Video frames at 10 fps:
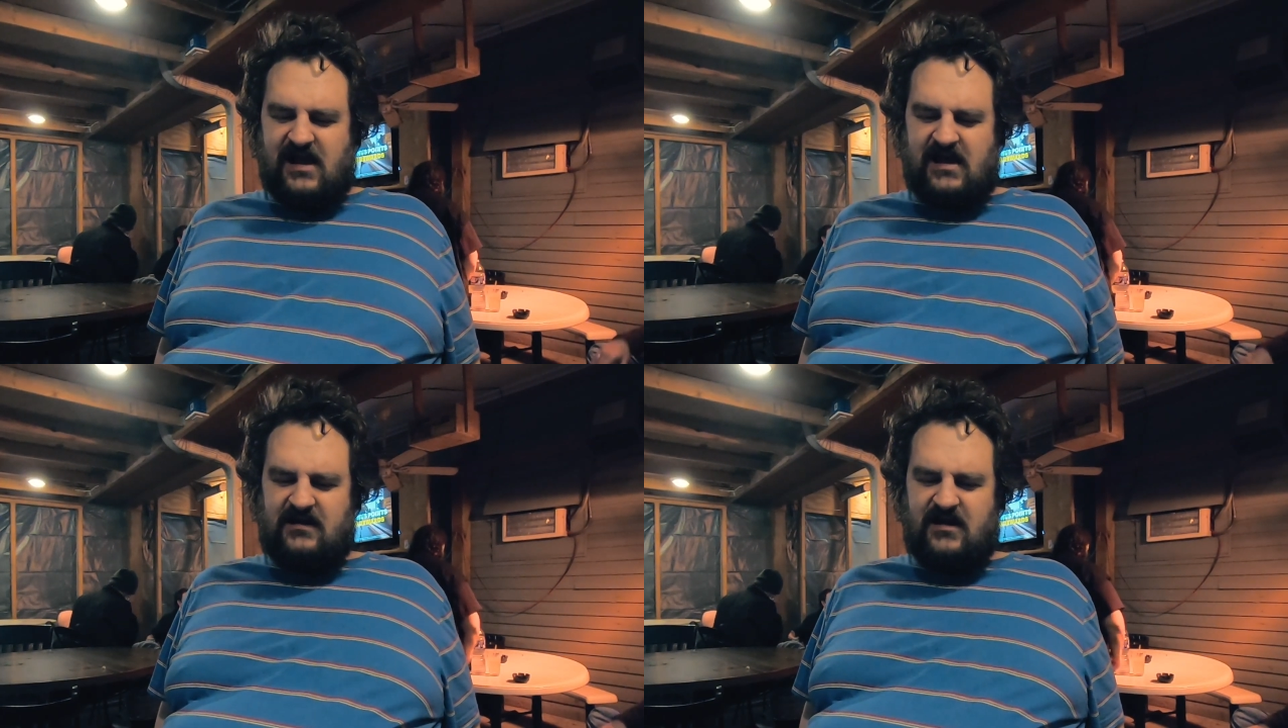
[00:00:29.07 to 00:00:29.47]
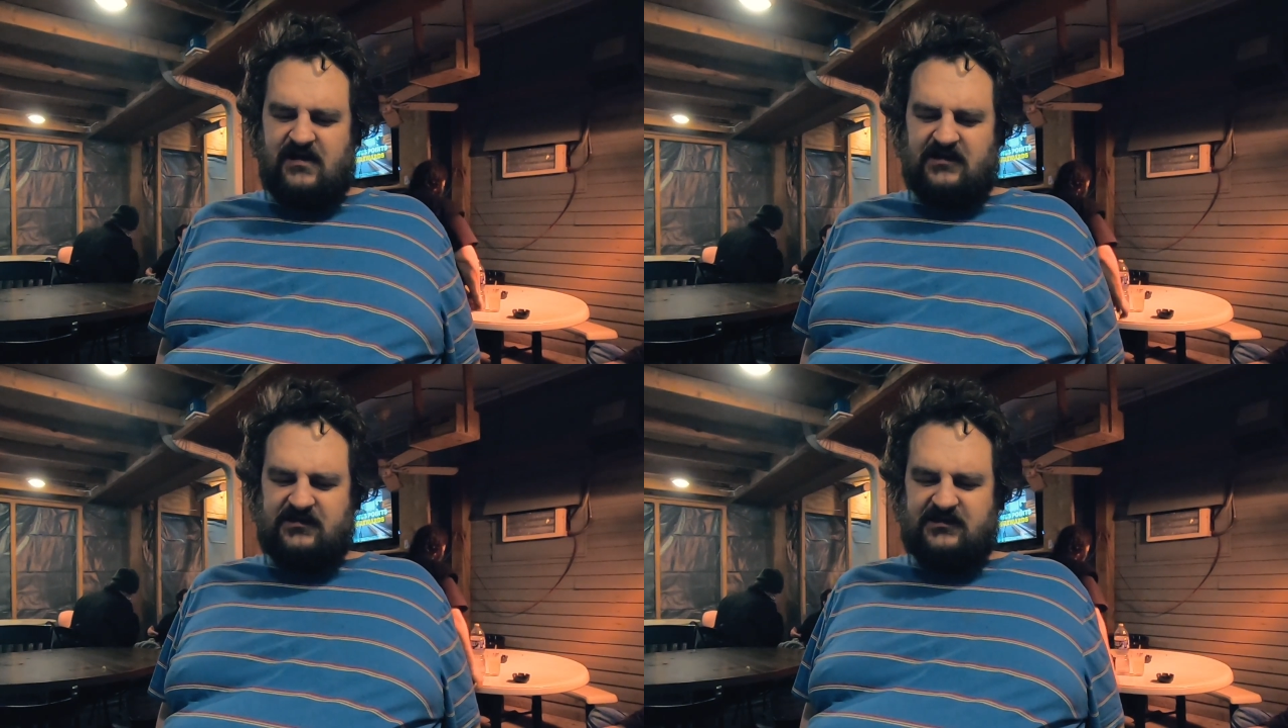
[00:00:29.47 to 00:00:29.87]
I don't know,
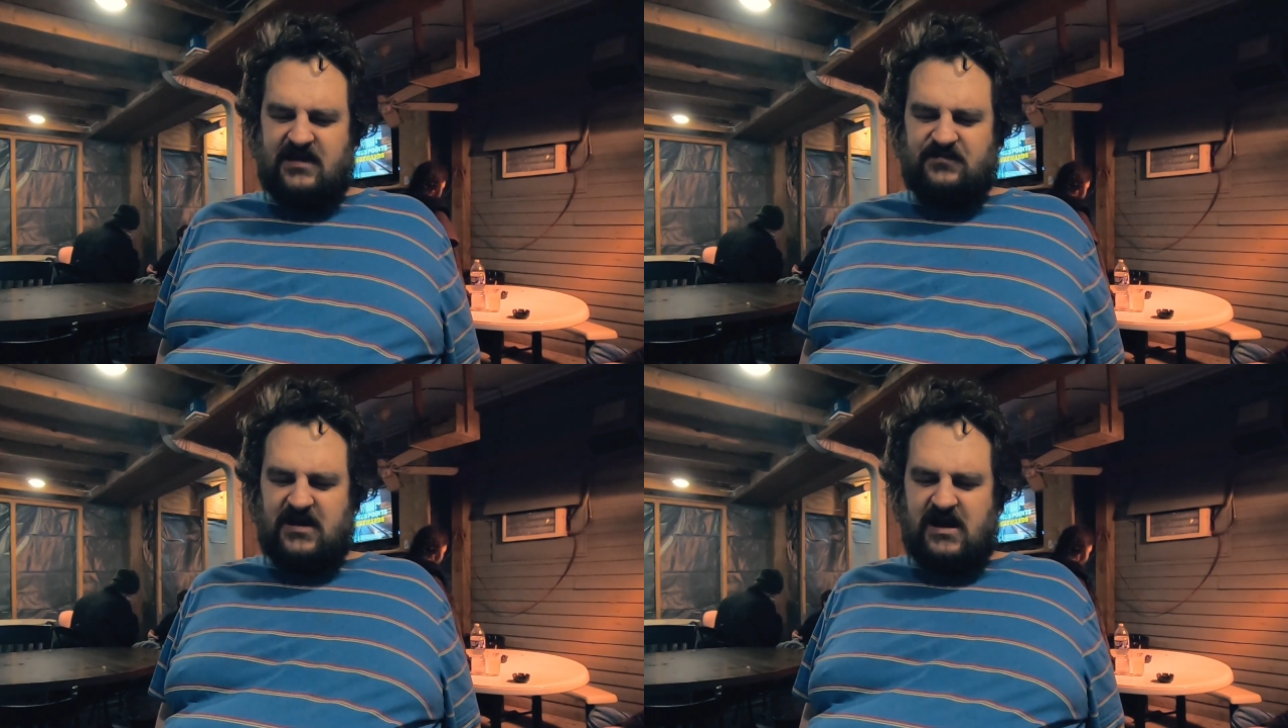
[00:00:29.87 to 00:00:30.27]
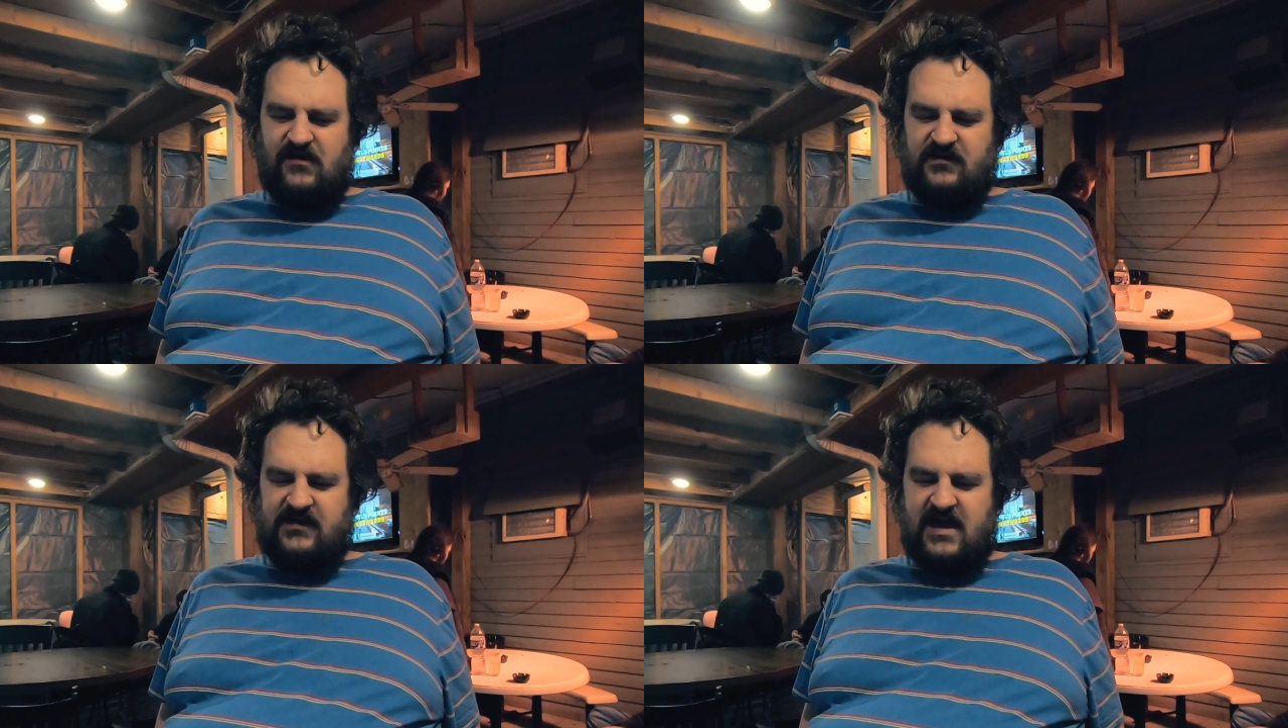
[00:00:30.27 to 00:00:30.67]
it's just something I
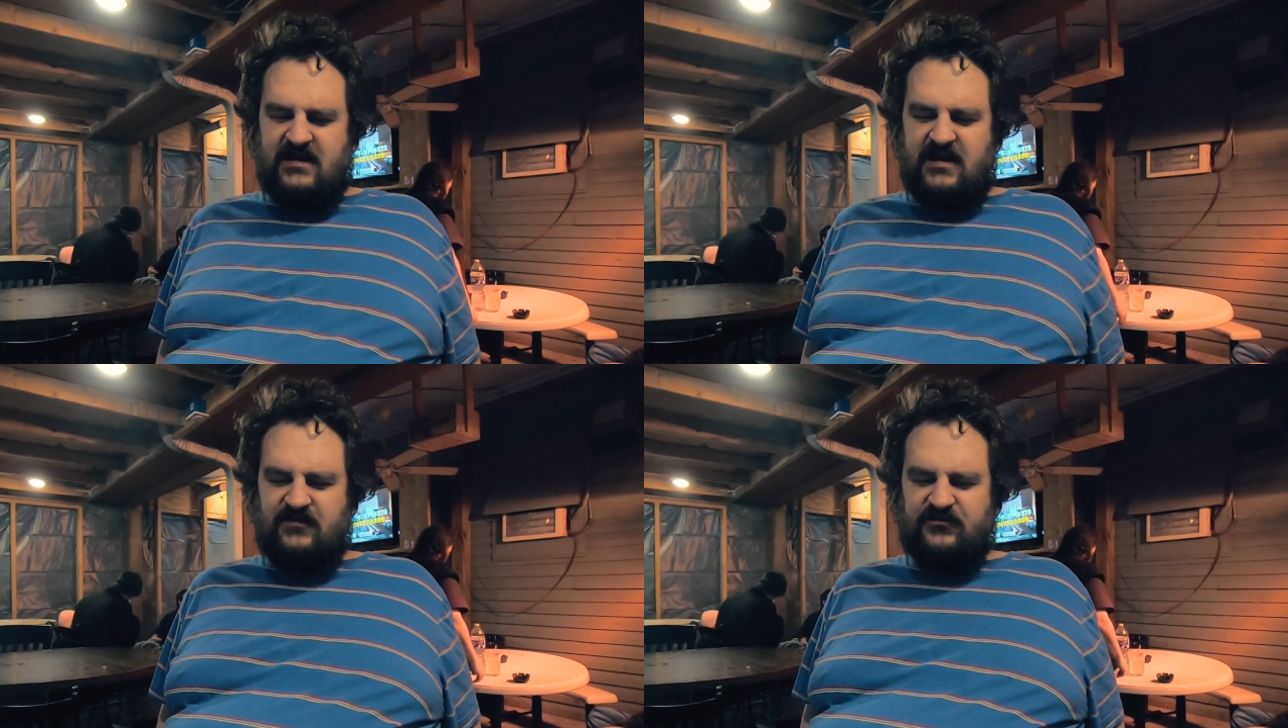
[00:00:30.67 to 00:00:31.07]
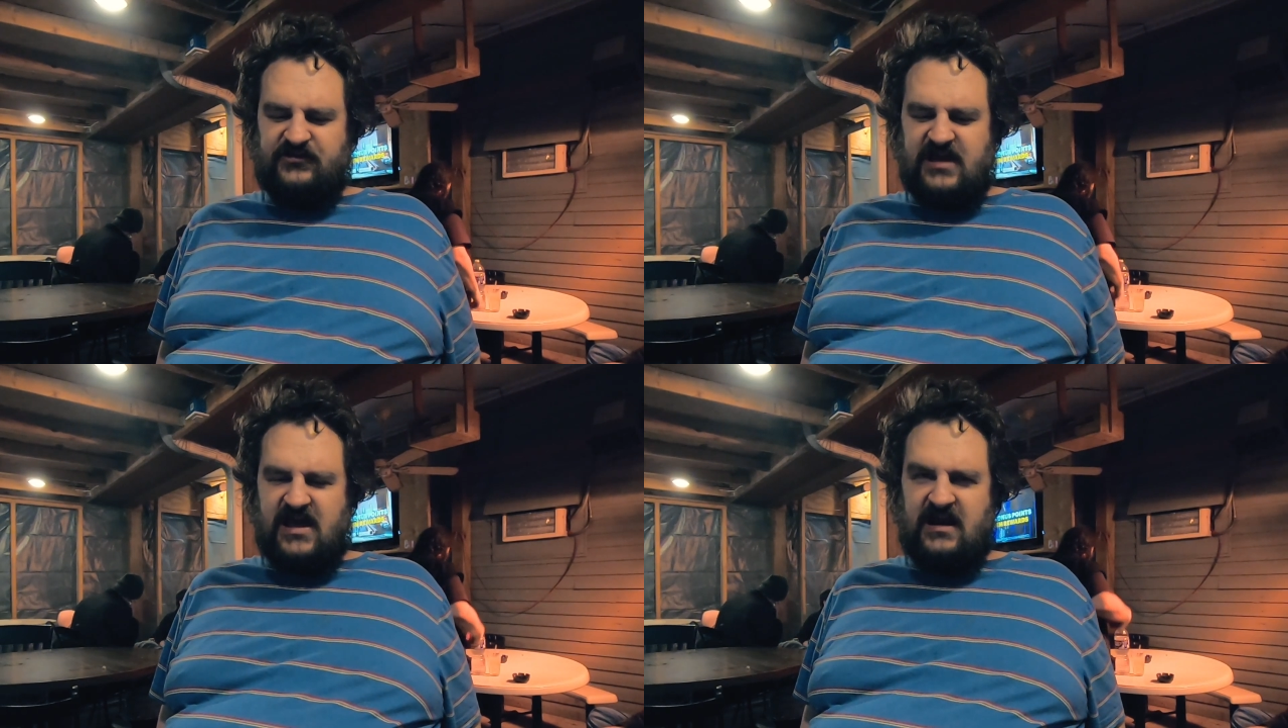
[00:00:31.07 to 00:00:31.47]
always had an
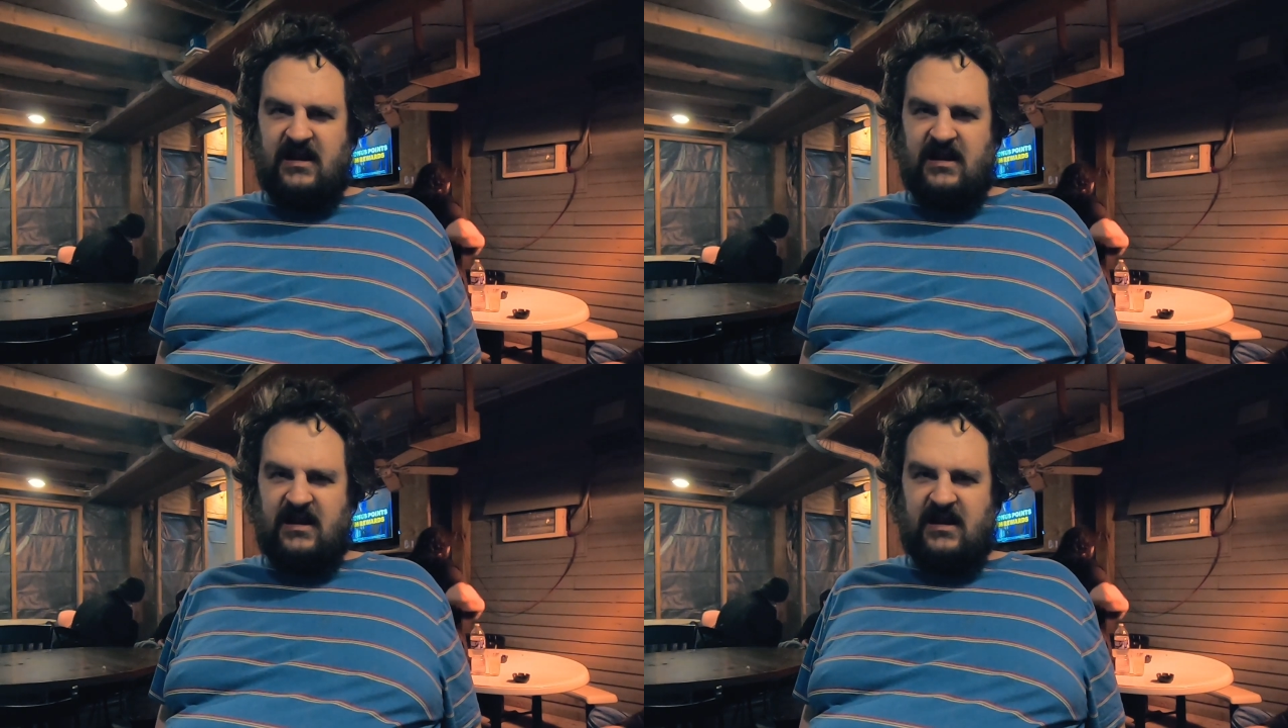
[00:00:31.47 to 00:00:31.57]
interest in,